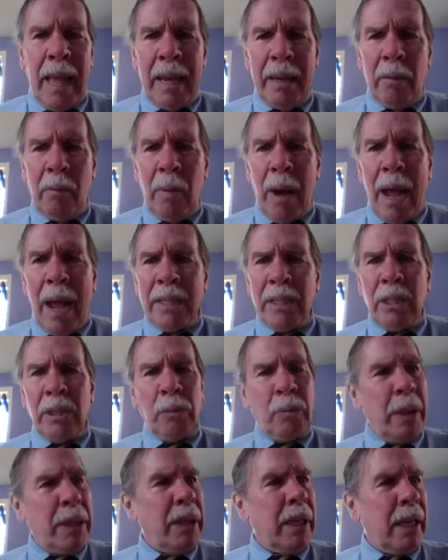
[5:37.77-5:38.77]
that
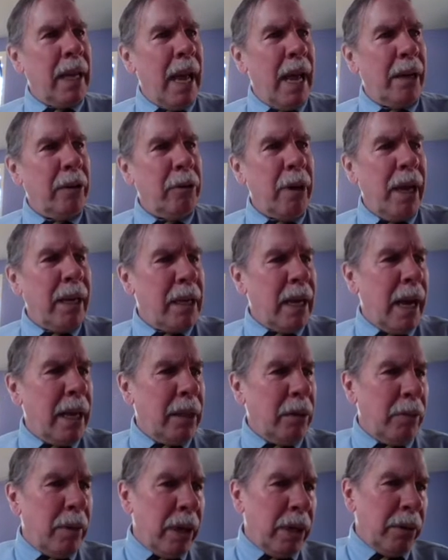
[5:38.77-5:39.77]
arises with the contract,
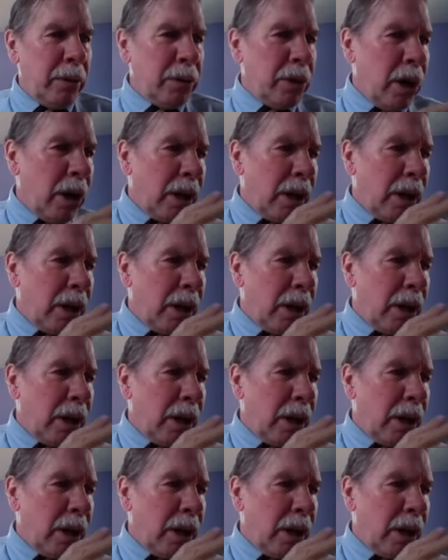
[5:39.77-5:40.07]
either one of